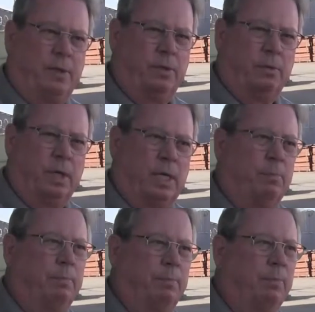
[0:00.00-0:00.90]

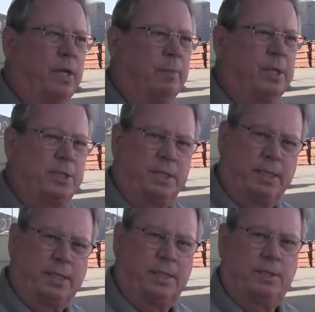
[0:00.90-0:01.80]
though I mentioned
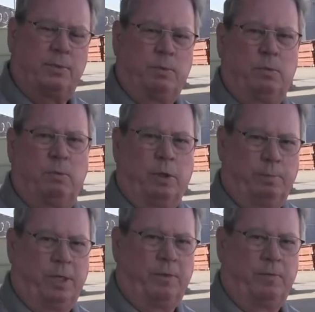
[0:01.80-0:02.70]
that these
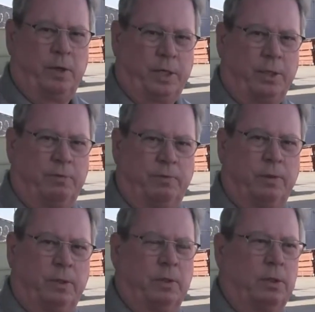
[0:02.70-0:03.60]
wouldn't be very good
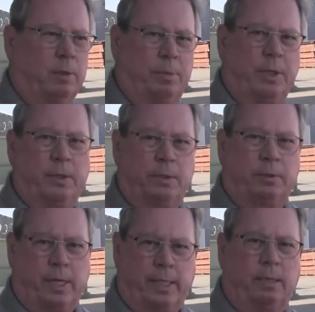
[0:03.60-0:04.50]
for an appearance
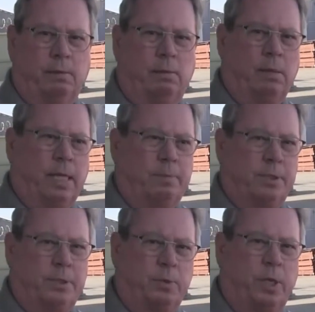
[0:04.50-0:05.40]
grade type
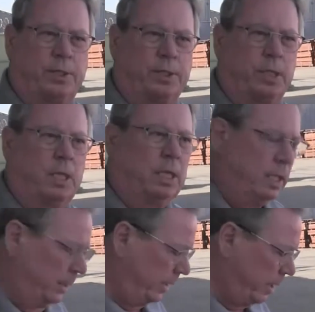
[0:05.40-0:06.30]
situation,
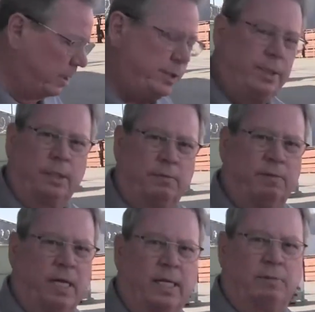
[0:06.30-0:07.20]
they are still
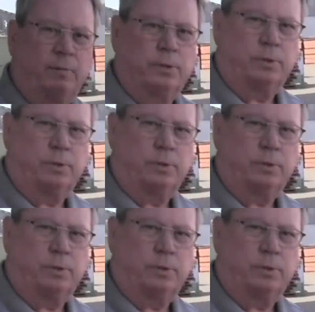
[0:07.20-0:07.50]
fine for